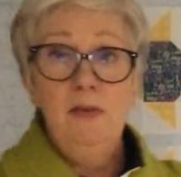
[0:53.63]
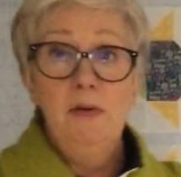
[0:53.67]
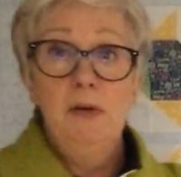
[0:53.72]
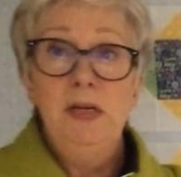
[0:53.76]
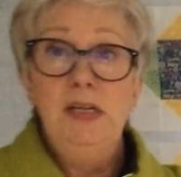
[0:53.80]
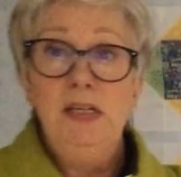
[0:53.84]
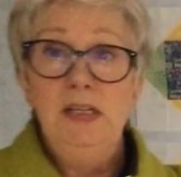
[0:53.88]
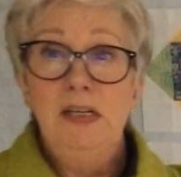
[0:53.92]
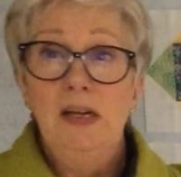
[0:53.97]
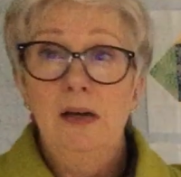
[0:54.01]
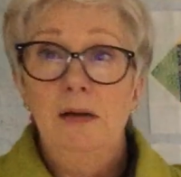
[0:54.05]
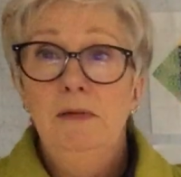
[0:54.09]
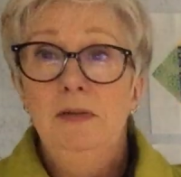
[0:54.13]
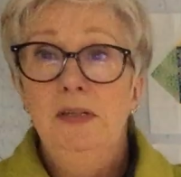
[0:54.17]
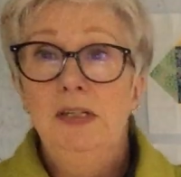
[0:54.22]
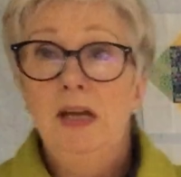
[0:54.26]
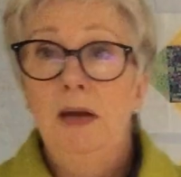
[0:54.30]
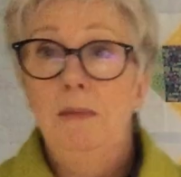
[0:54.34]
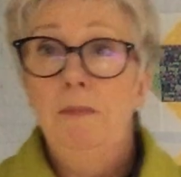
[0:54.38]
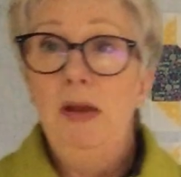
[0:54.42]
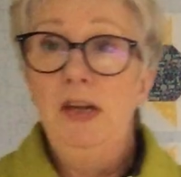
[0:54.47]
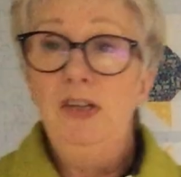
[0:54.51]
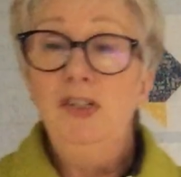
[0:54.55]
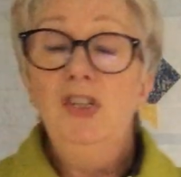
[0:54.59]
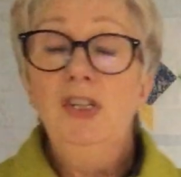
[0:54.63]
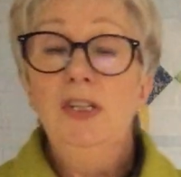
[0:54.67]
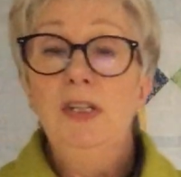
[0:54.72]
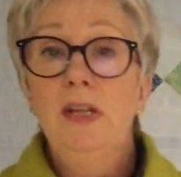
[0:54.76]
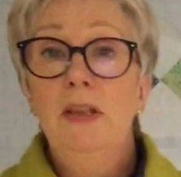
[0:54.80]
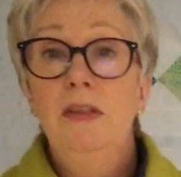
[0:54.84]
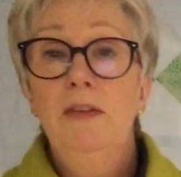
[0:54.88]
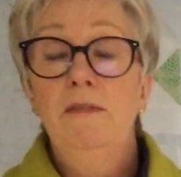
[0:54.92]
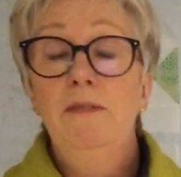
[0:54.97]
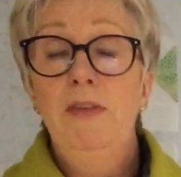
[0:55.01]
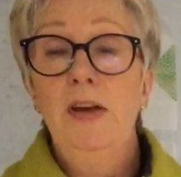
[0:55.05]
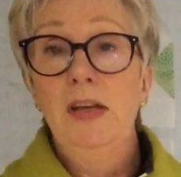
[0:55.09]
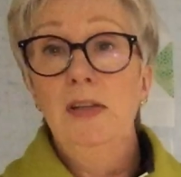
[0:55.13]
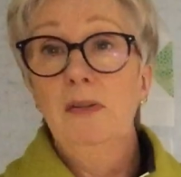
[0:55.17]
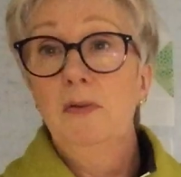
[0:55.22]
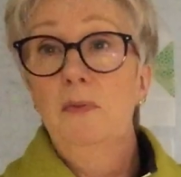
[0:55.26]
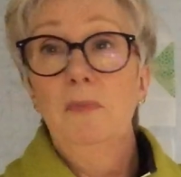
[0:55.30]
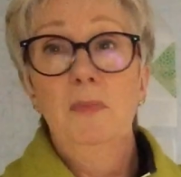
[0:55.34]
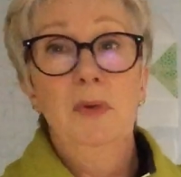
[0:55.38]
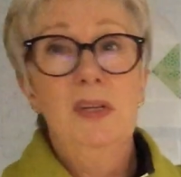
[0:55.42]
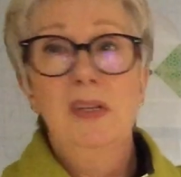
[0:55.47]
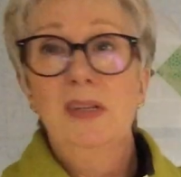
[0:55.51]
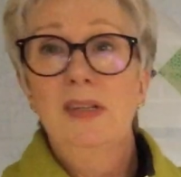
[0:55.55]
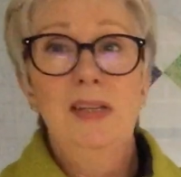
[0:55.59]
you any dimensions in the first one
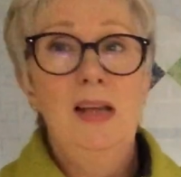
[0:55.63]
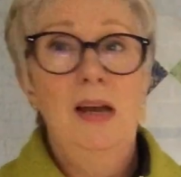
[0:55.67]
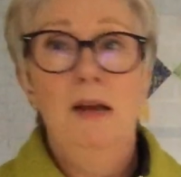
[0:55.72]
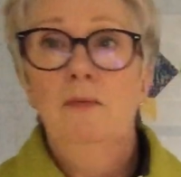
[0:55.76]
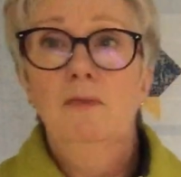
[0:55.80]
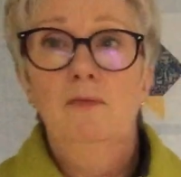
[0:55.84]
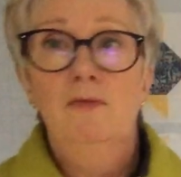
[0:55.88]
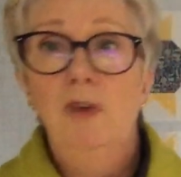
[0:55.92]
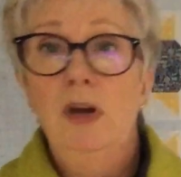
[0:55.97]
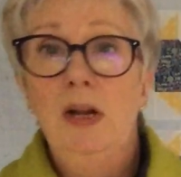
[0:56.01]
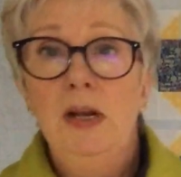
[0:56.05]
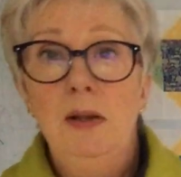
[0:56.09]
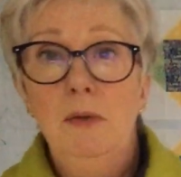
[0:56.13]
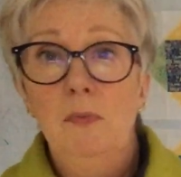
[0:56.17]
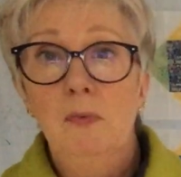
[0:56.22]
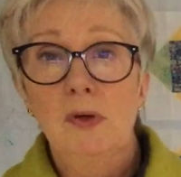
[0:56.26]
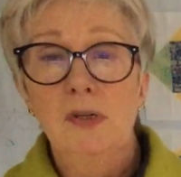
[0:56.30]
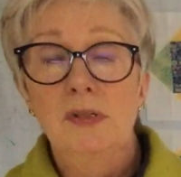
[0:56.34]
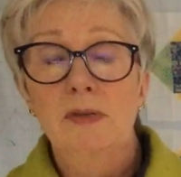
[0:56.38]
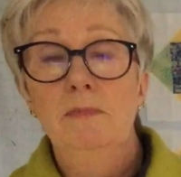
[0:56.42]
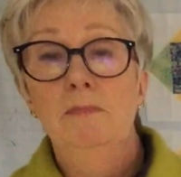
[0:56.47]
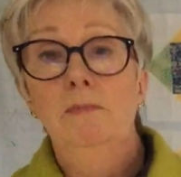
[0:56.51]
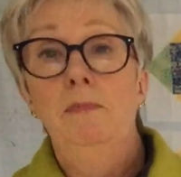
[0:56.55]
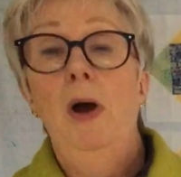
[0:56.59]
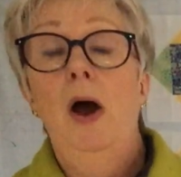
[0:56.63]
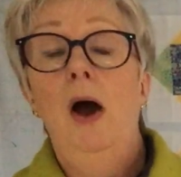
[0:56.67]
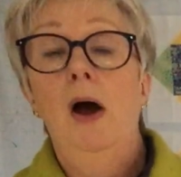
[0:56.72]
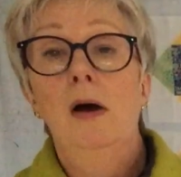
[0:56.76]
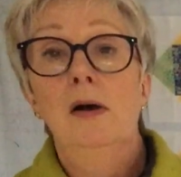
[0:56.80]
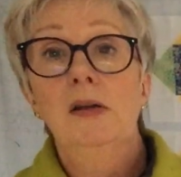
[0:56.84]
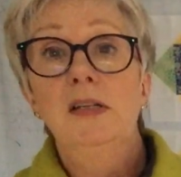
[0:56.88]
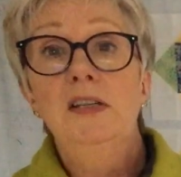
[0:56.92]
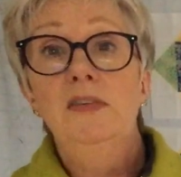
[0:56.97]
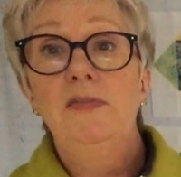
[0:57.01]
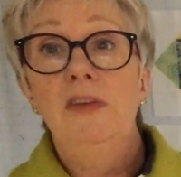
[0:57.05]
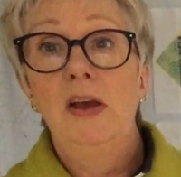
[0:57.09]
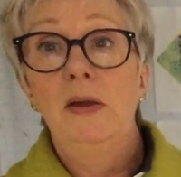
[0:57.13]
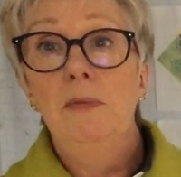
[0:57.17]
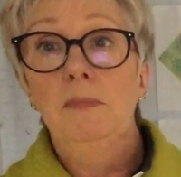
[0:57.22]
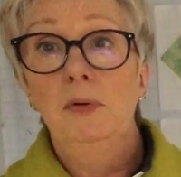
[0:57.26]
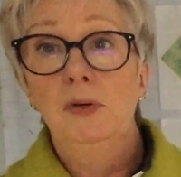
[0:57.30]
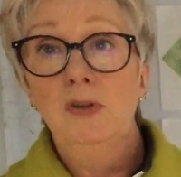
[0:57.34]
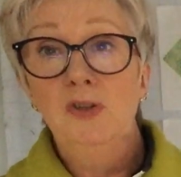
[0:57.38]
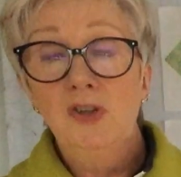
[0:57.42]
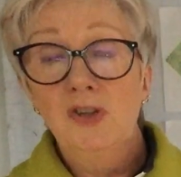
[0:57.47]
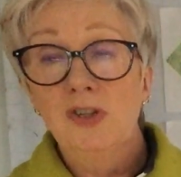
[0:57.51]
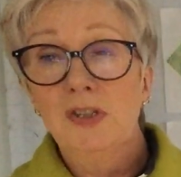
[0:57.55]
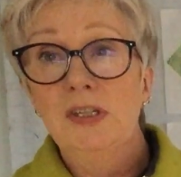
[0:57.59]
because that really wasn't part of it,
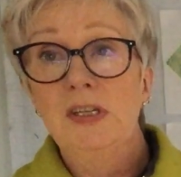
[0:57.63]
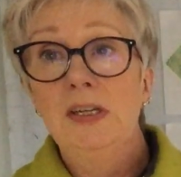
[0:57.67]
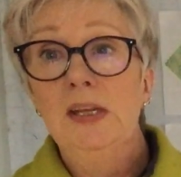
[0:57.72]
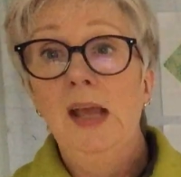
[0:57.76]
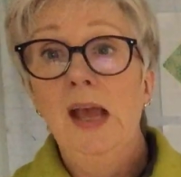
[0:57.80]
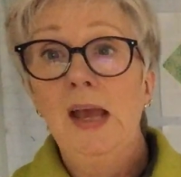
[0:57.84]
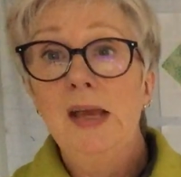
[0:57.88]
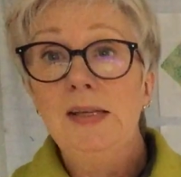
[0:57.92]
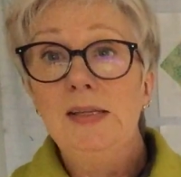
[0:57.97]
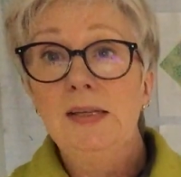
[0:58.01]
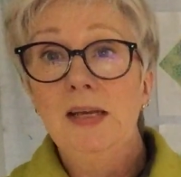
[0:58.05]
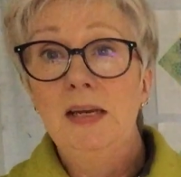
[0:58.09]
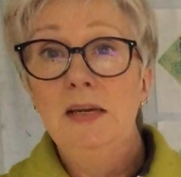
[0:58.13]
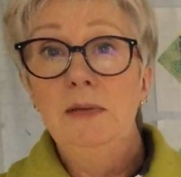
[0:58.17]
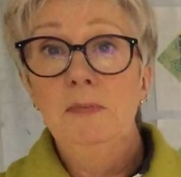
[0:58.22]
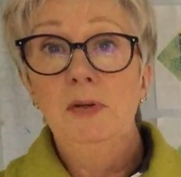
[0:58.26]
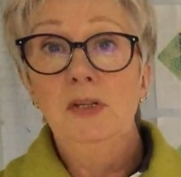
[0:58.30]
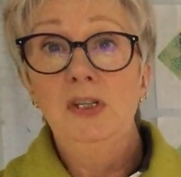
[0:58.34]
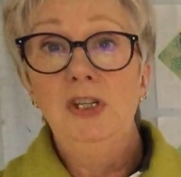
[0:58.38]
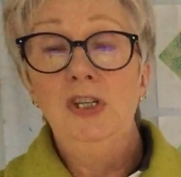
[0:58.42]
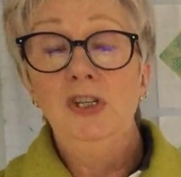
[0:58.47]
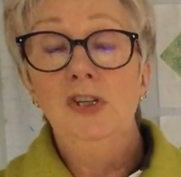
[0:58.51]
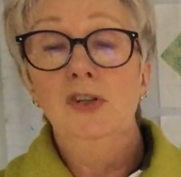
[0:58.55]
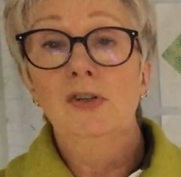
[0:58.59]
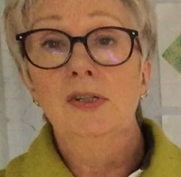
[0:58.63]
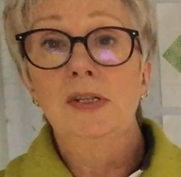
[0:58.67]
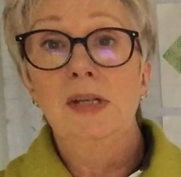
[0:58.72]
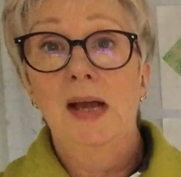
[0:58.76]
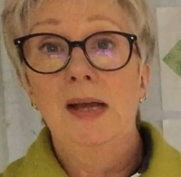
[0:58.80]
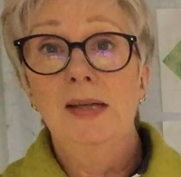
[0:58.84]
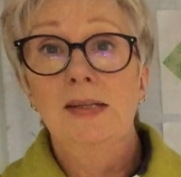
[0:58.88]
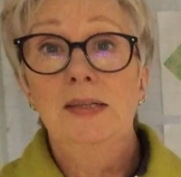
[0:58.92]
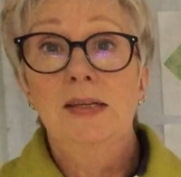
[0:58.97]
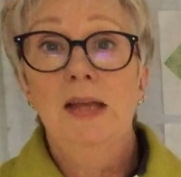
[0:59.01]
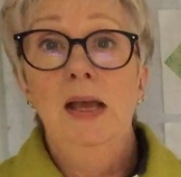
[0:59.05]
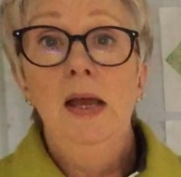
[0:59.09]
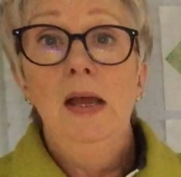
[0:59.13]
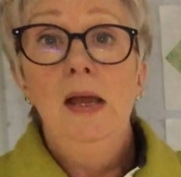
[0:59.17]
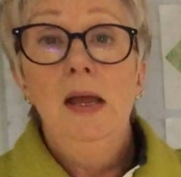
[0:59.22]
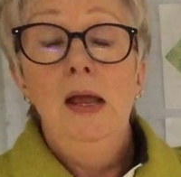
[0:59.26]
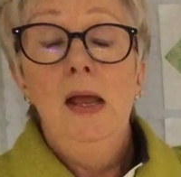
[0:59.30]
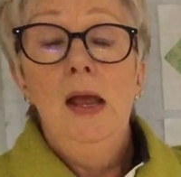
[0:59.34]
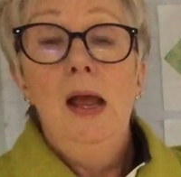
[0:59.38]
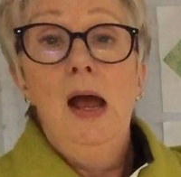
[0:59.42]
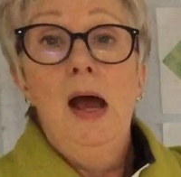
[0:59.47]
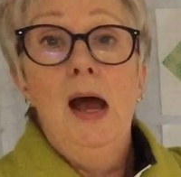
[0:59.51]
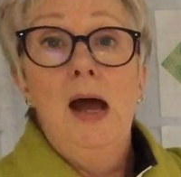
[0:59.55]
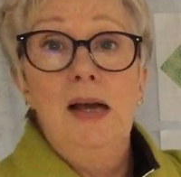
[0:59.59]
but just in case anybody does ask,
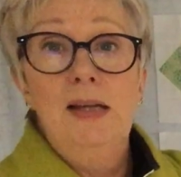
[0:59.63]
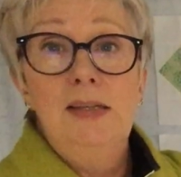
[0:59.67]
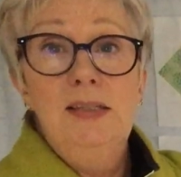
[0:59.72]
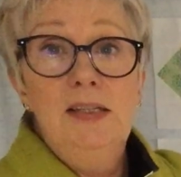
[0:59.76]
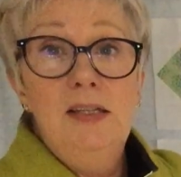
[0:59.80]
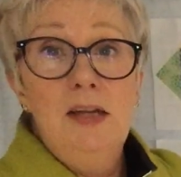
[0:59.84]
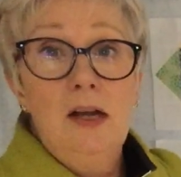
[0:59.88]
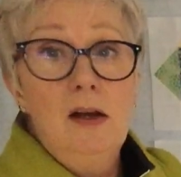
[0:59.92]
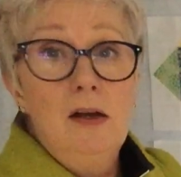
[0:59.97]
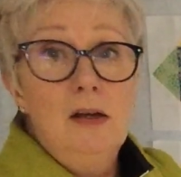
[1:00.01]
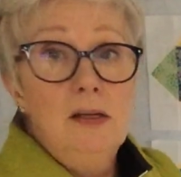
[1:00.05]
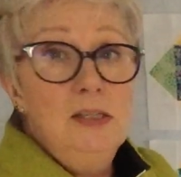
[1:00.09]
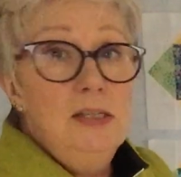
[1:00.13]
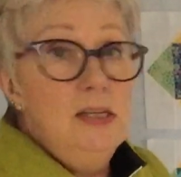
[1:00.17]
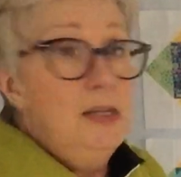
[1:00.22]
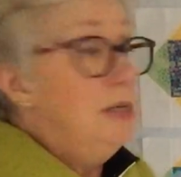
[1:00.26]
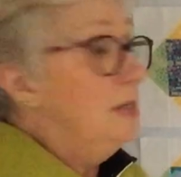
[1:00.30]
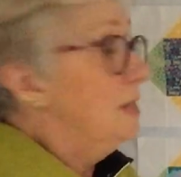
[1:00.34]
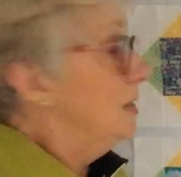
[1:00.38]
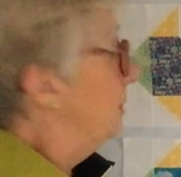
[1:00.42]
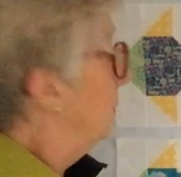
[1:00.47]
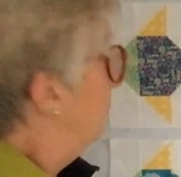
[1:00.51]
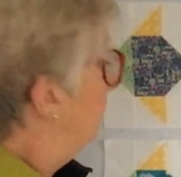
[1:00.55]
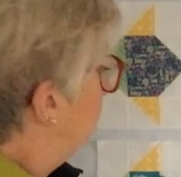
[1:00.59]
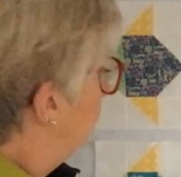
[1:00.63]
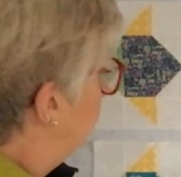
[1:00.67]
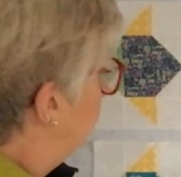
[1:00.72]
I started